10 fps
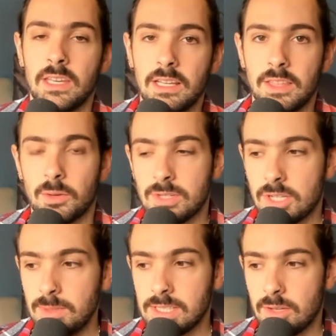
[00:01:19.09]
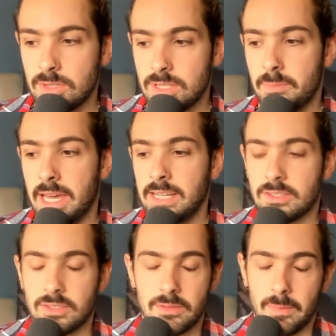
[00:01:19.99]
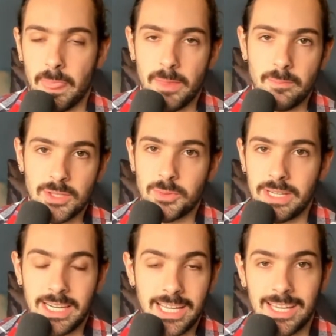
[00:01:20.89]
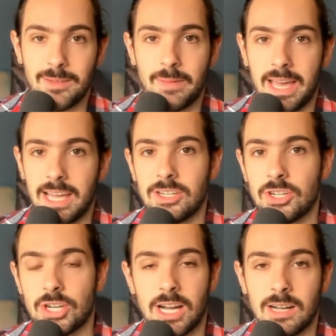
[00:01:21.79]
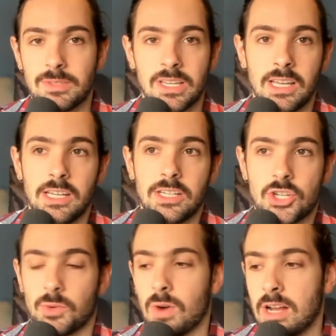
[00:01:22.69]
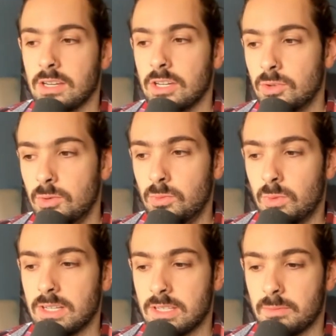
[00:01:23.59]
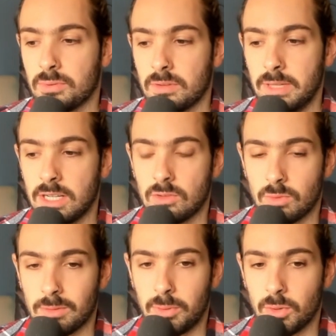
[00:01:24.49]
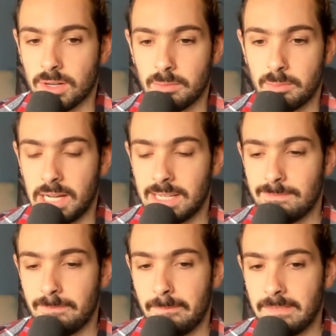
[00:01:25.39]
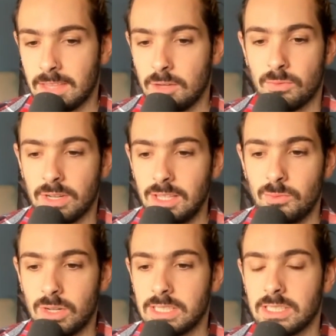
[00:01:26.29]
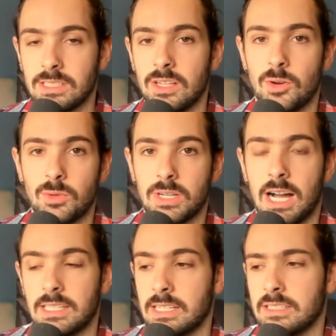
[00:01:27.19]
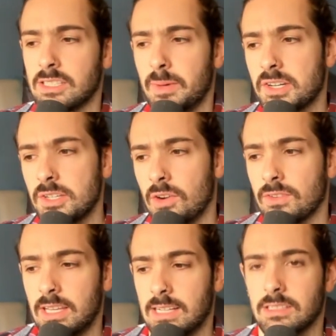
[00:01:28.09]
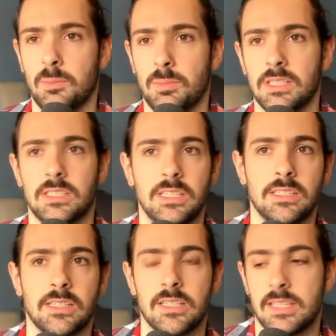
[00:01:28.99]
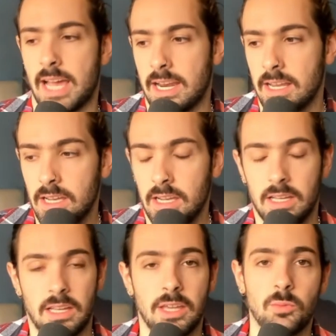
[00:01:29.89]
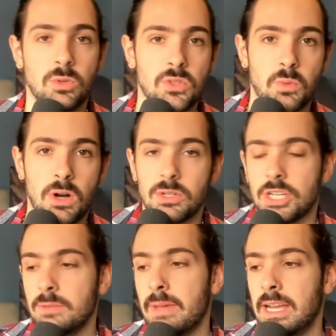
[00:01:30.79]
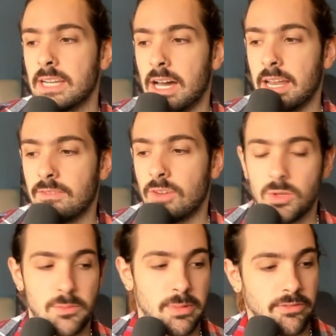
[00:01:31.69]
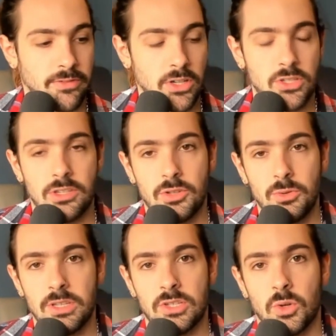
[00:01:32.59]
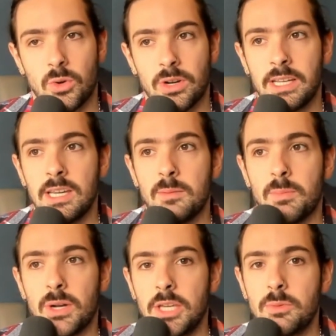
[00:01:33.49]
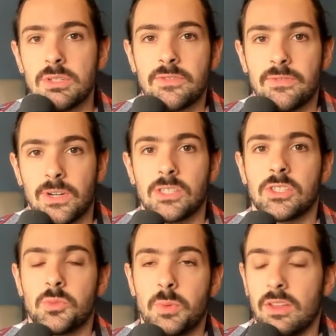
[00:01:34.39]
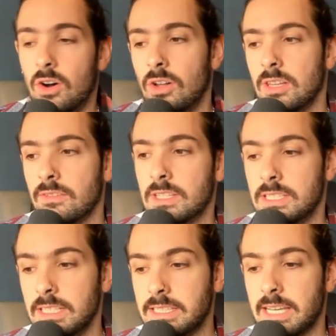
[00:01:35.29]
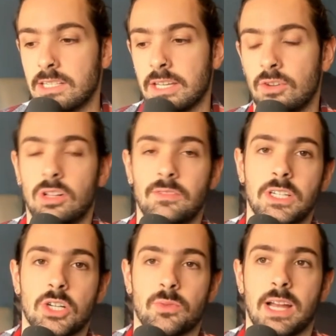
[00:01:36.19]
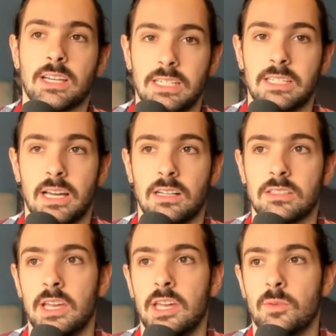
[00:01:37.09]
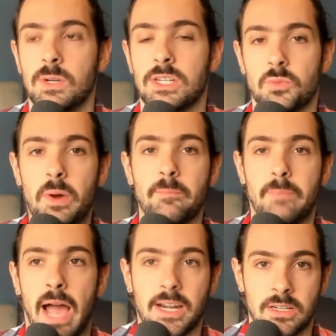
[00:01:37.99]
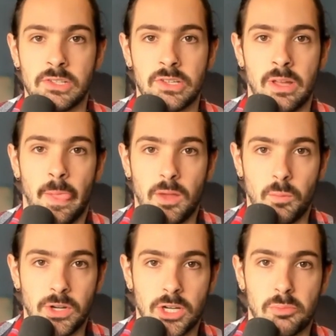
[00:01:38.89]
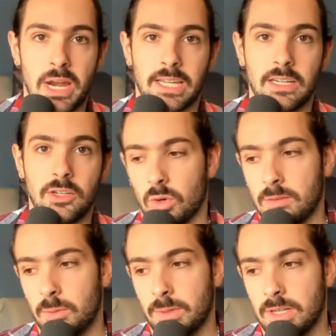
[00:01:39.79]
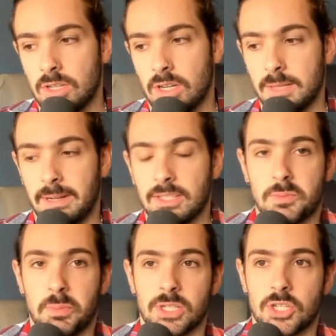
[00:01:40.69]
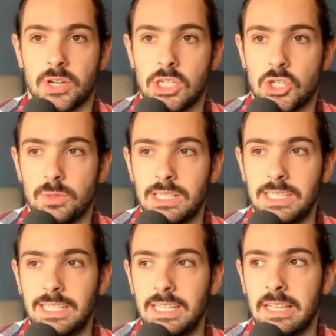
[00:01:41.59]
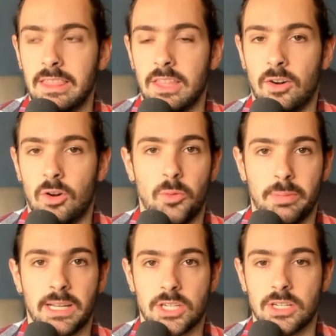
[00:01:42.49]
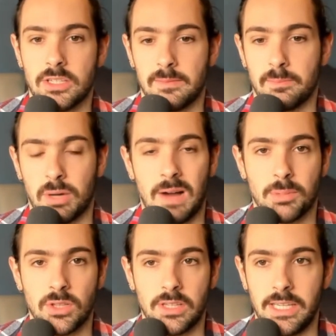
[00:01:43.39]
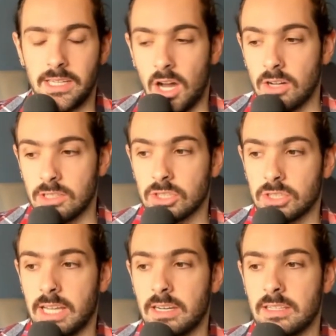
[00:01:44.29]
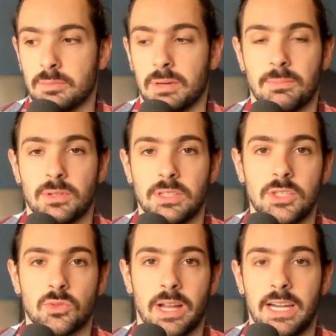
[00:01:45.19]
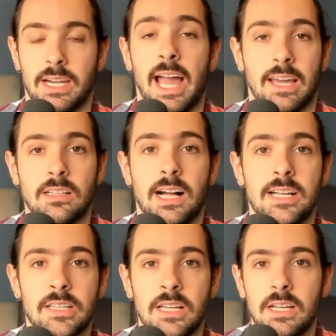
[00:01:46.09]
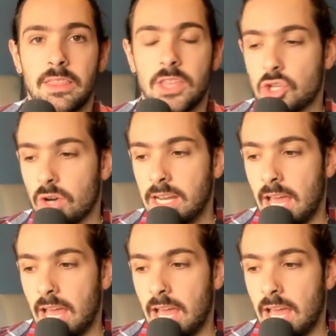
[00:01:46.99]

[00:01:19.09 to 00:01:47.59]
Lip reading: There was always those debates between him and Shams Charania, who was the premier reporter, but it really was no contest, especially over the last couple of seasons, that it was Woj. He may not have always been first to the story, but he was first with all of the details and all of the correct details, which is what matters when you're breaking news. But when you're talking about sports trades, you really need the whole picture to properly understand and to properly grade and analyze the trade.